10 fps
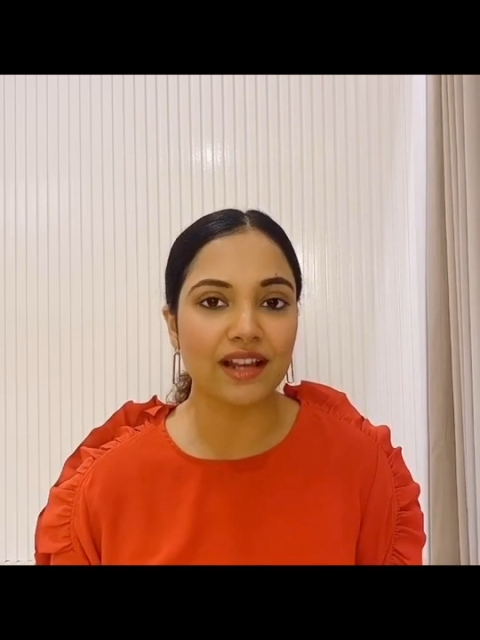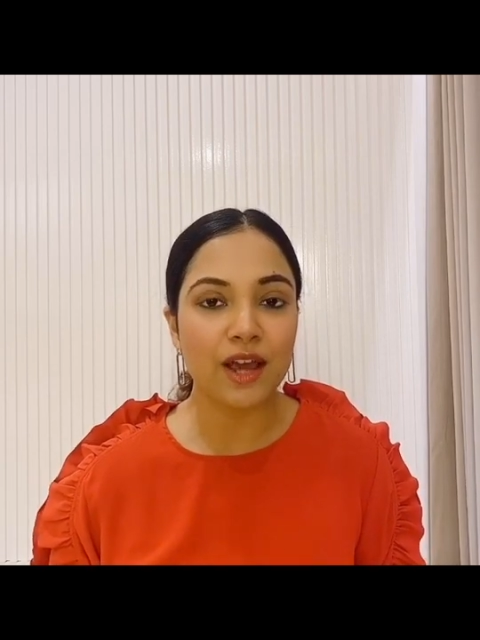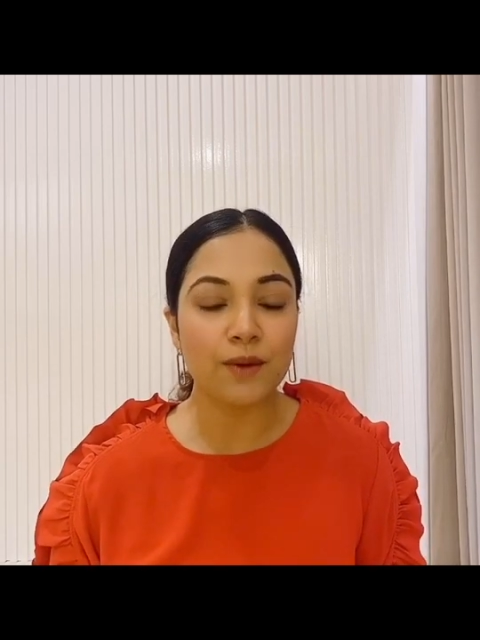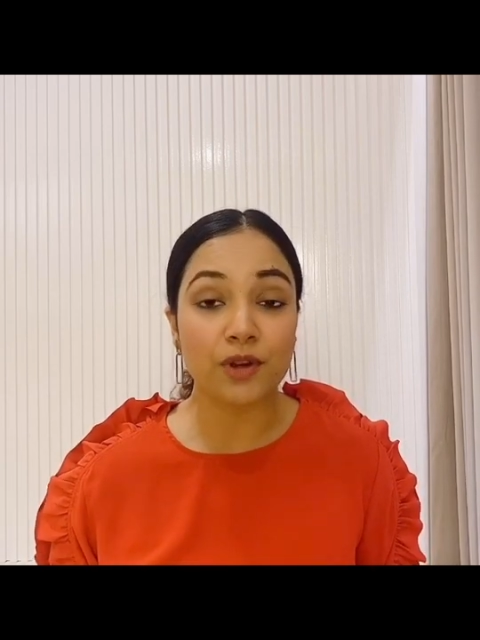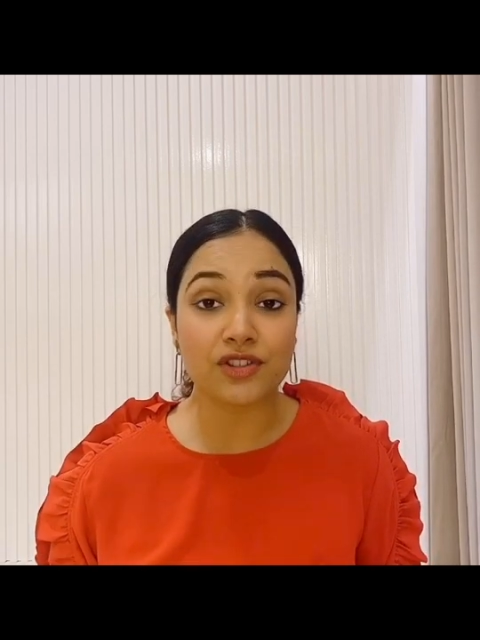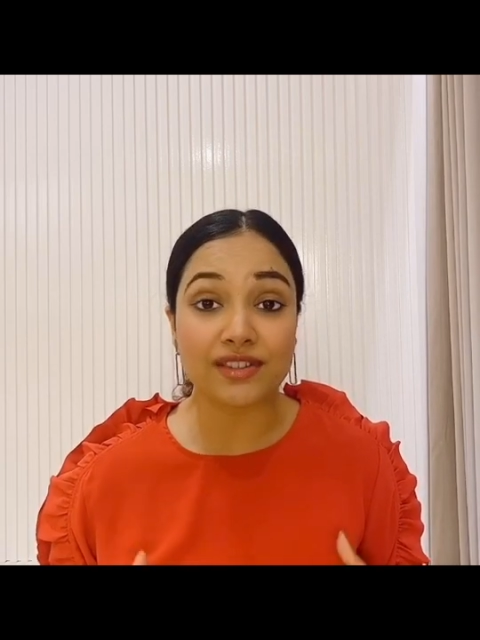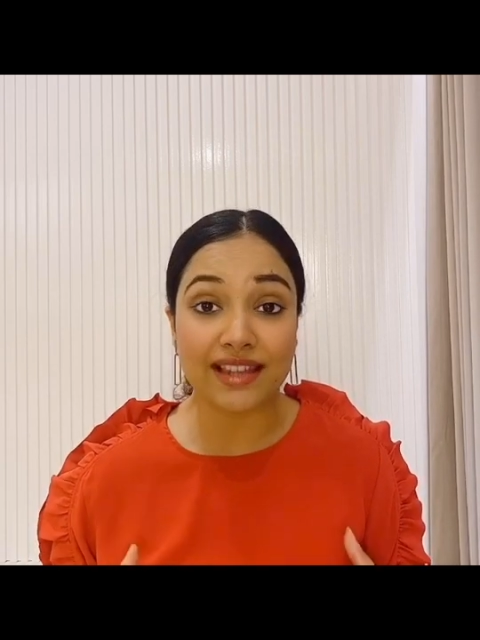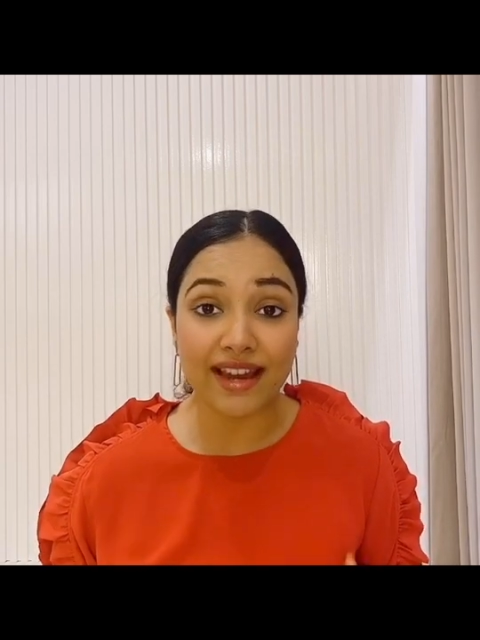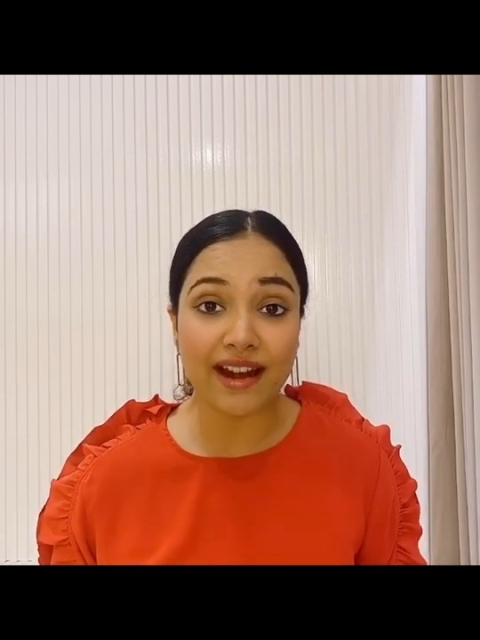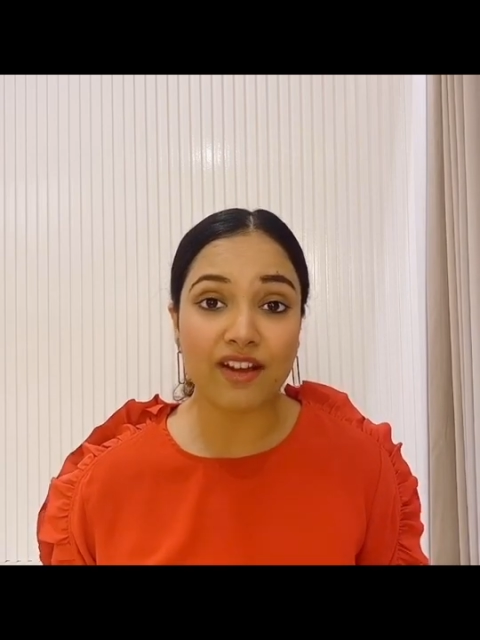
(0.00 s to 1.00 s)
because
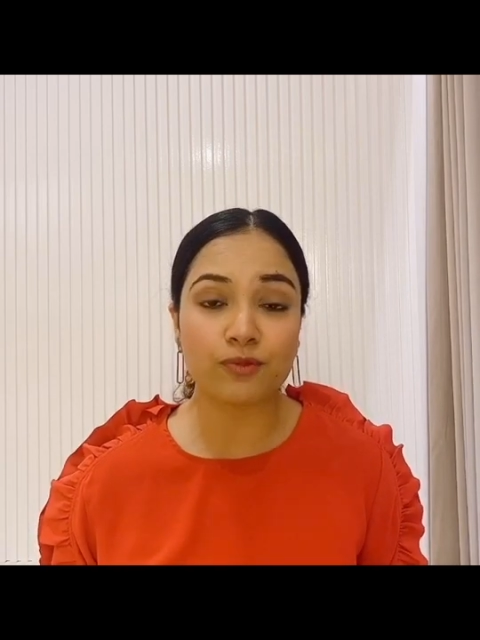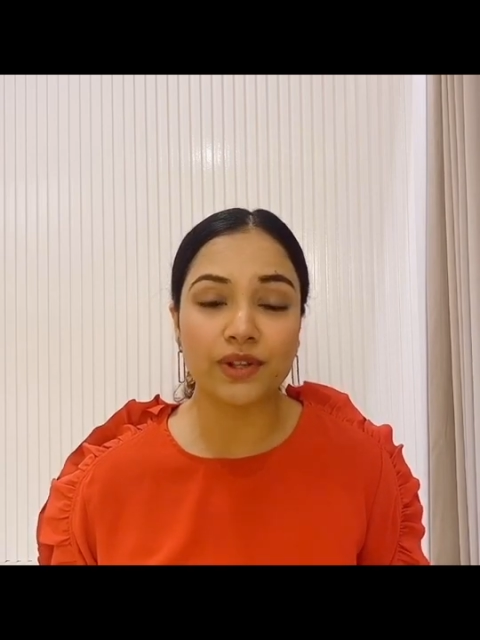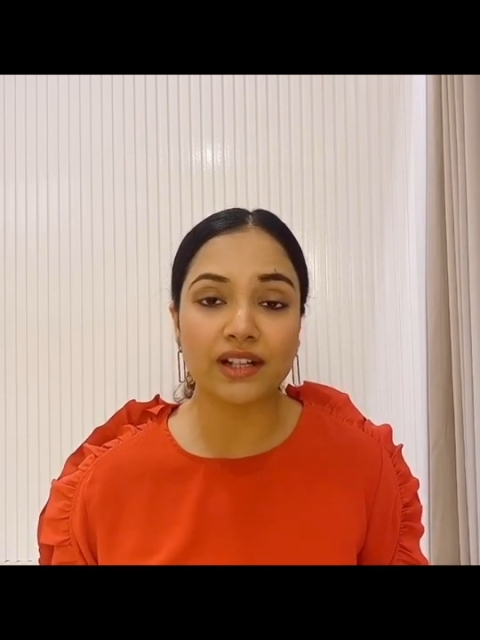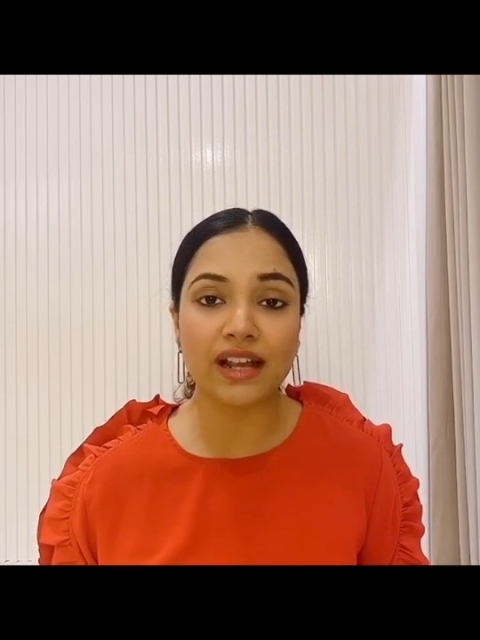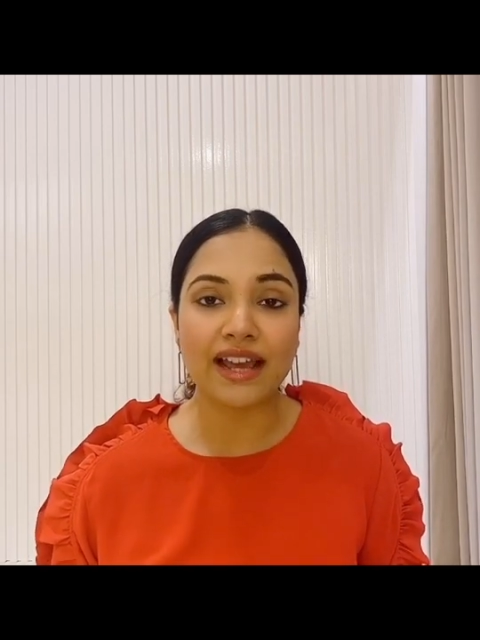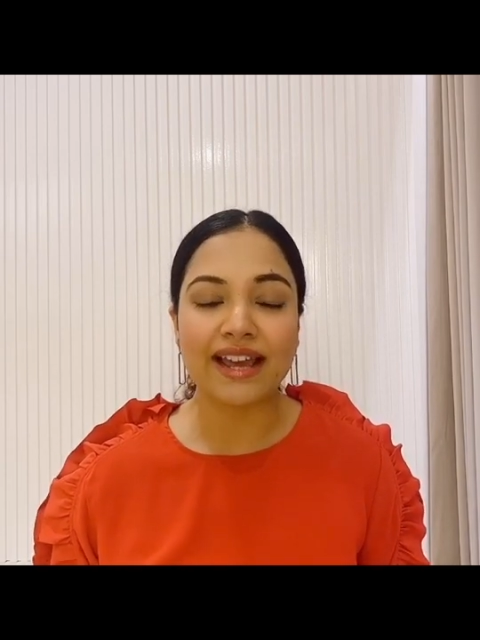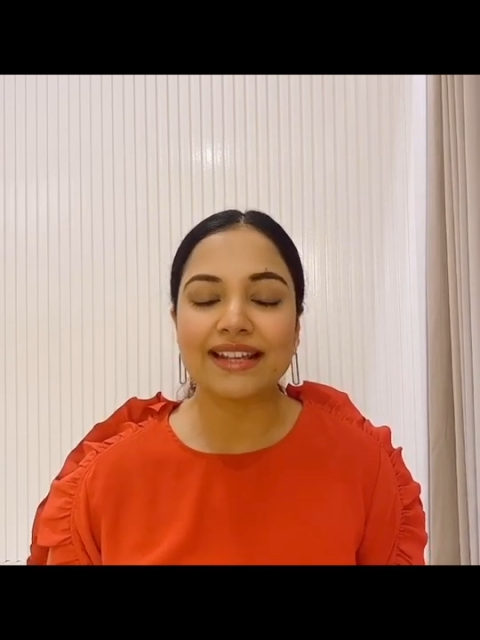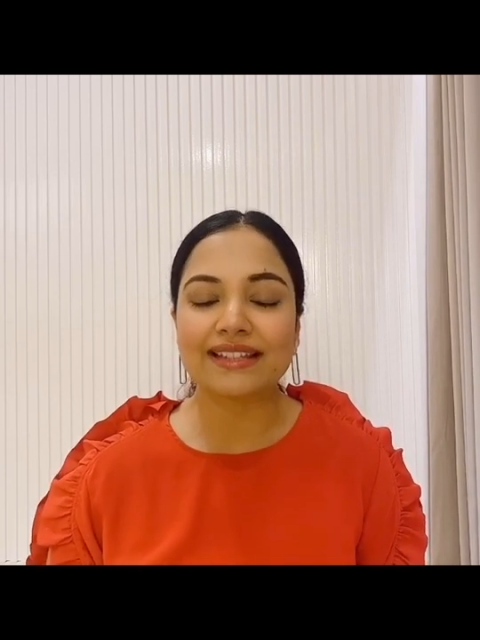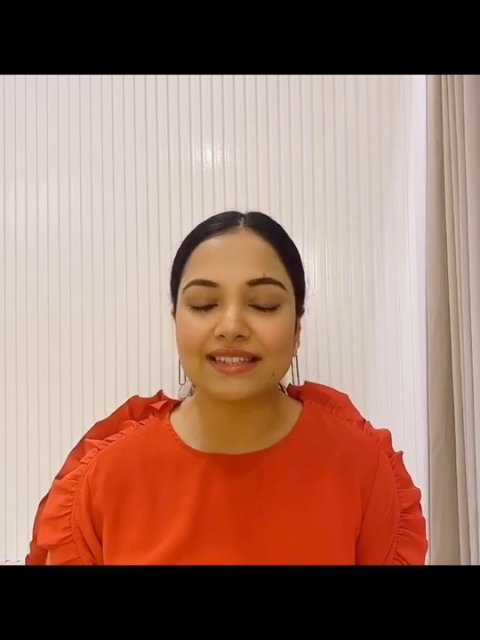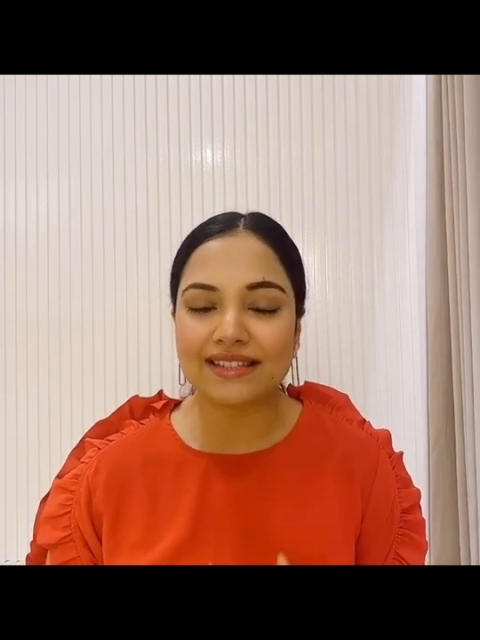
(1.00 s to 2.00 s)
there have been
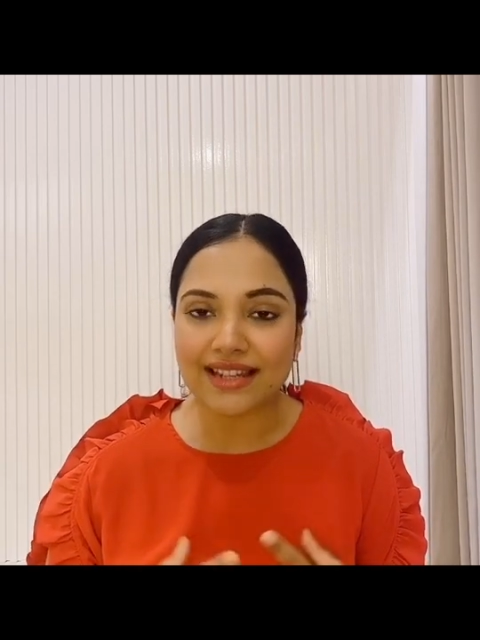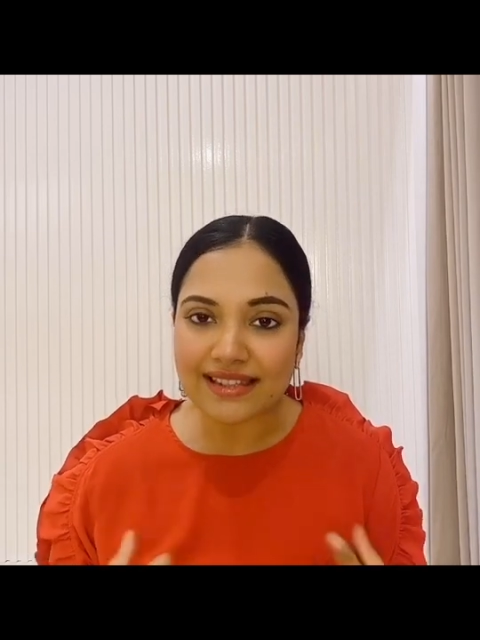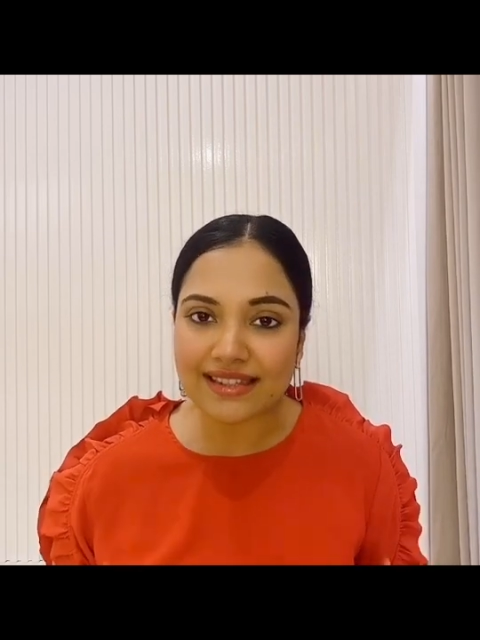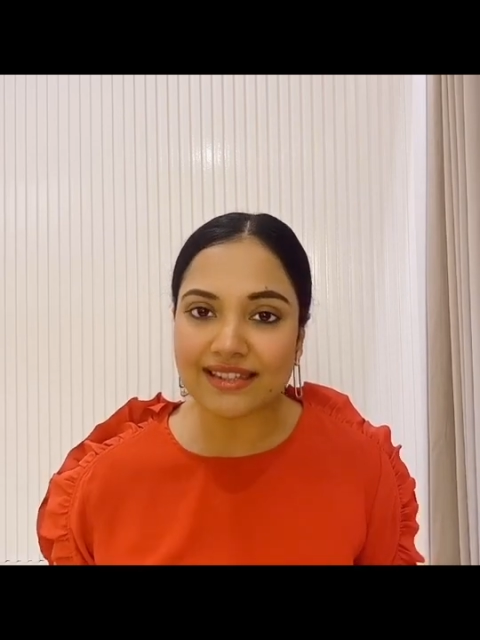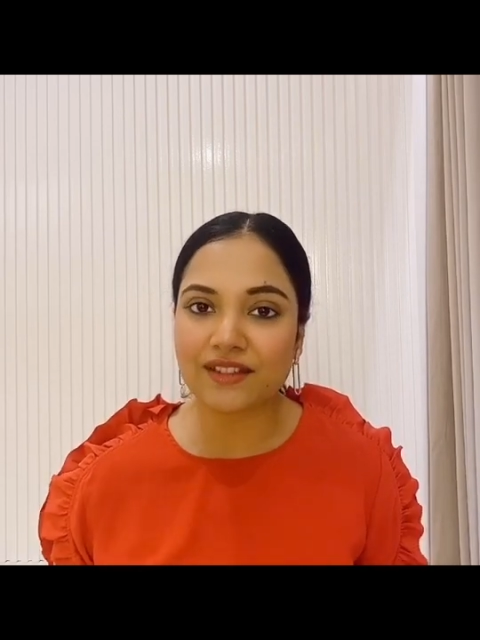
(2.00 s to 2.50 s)
extensive